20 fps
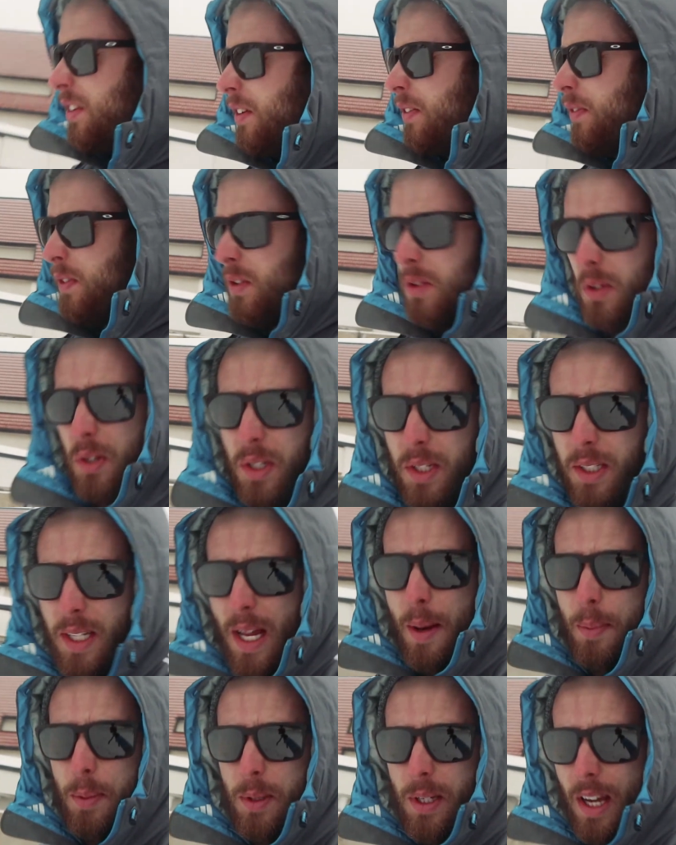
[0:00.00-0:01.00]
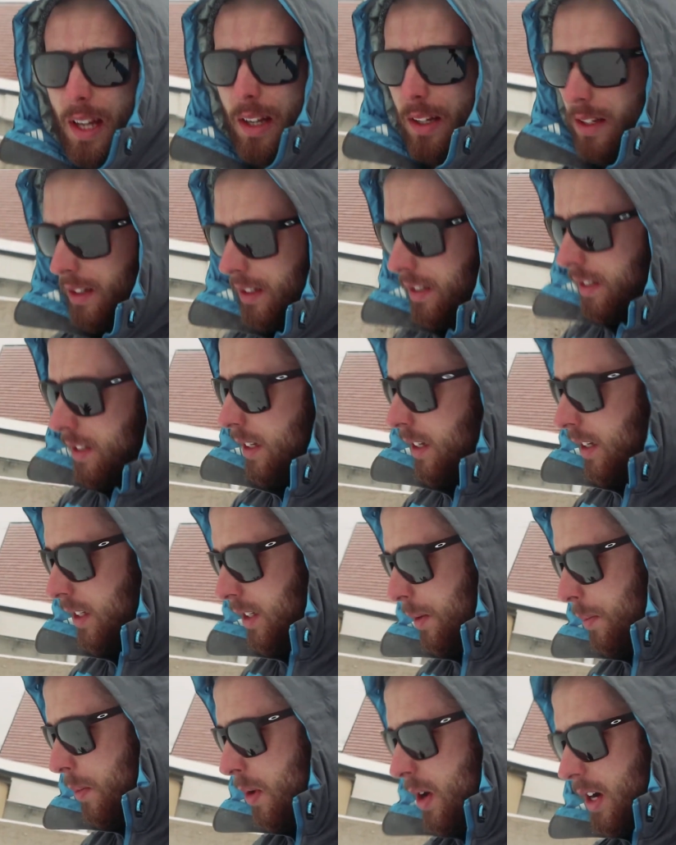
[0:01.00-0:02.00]
a few steps, and
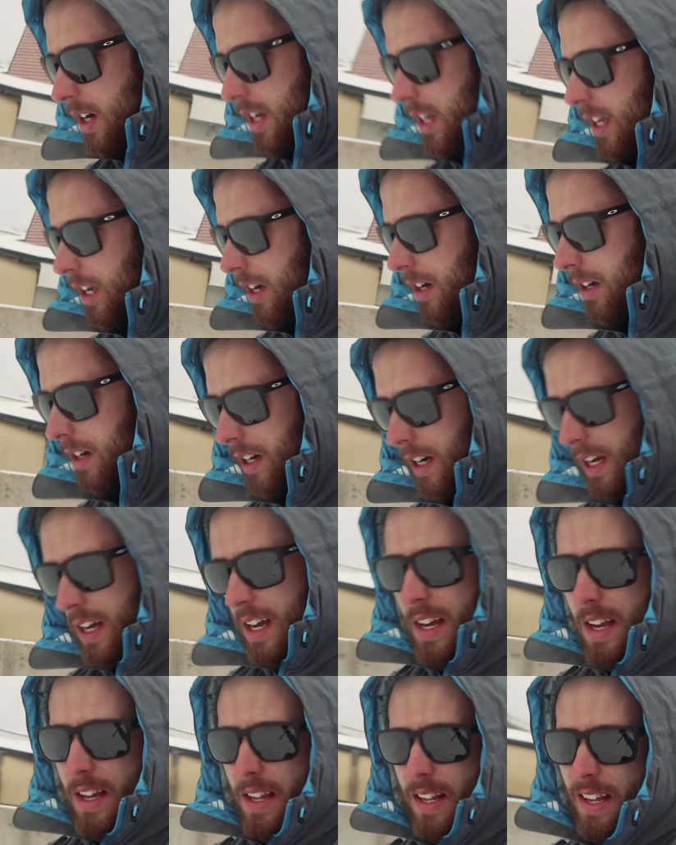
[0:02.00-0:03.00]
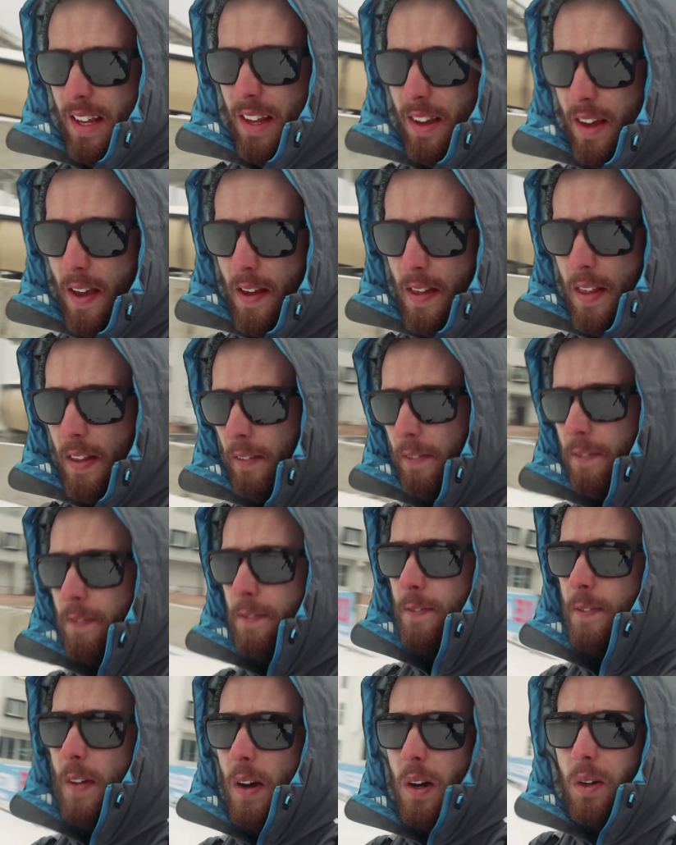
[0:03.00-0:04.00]
somewhere here, it
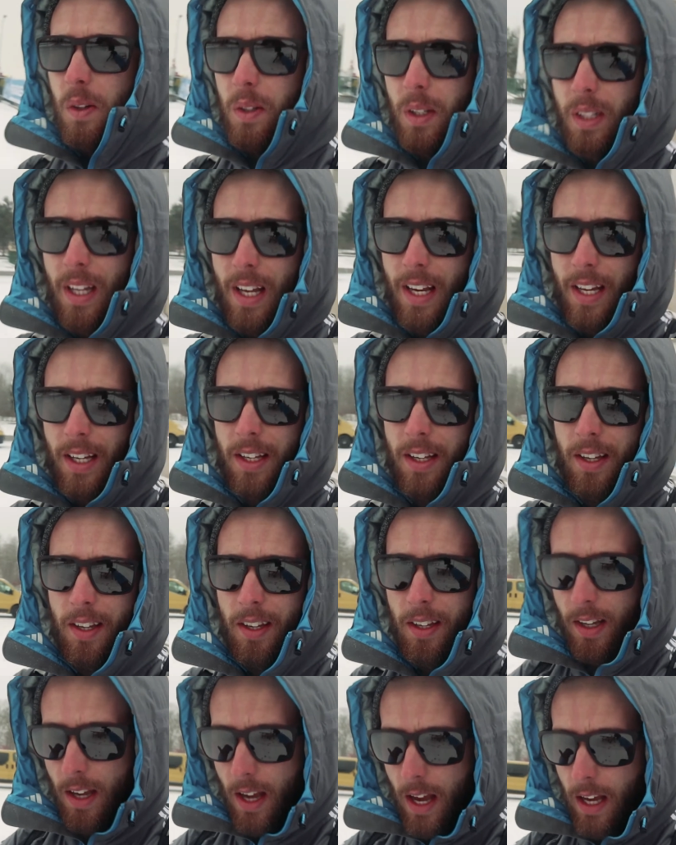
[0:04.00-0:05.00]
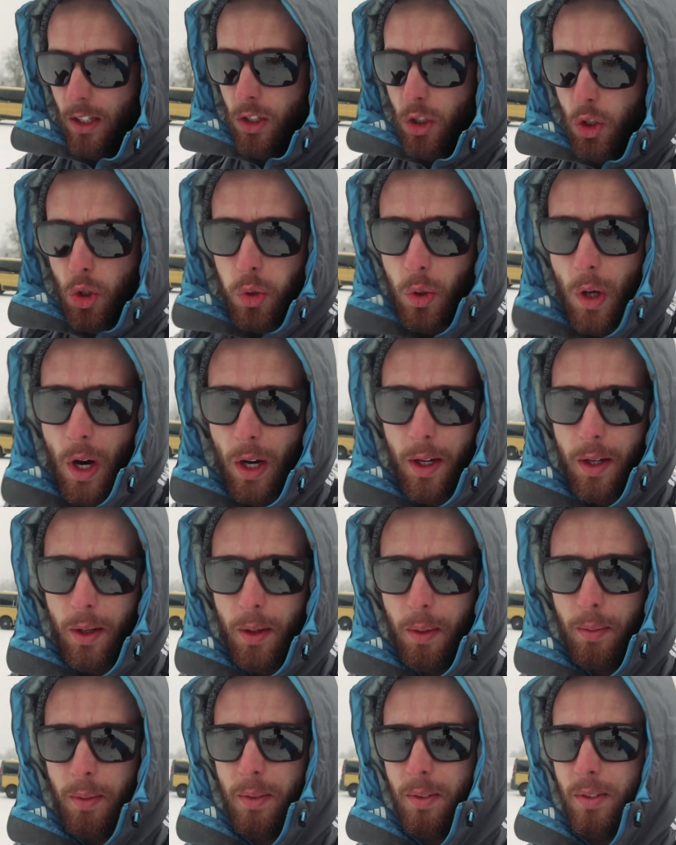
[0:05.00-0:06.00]
felt like a truck
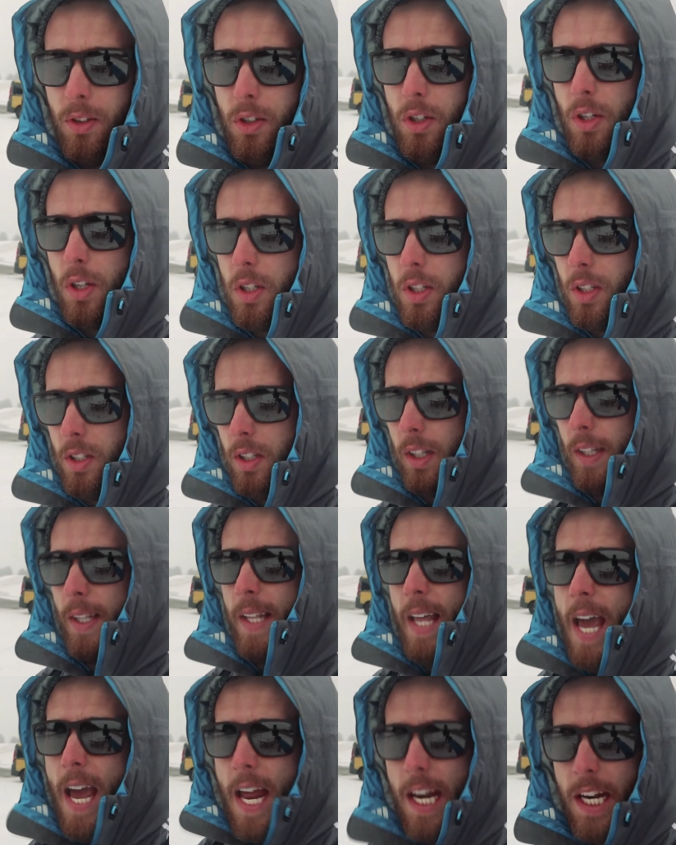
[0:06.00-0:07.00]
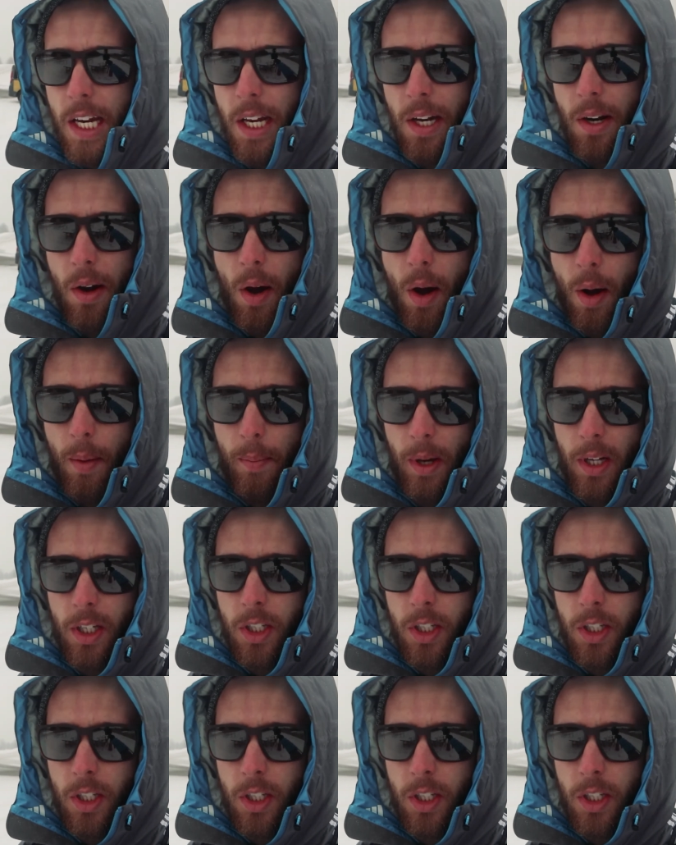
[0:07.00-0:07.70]
just landed on my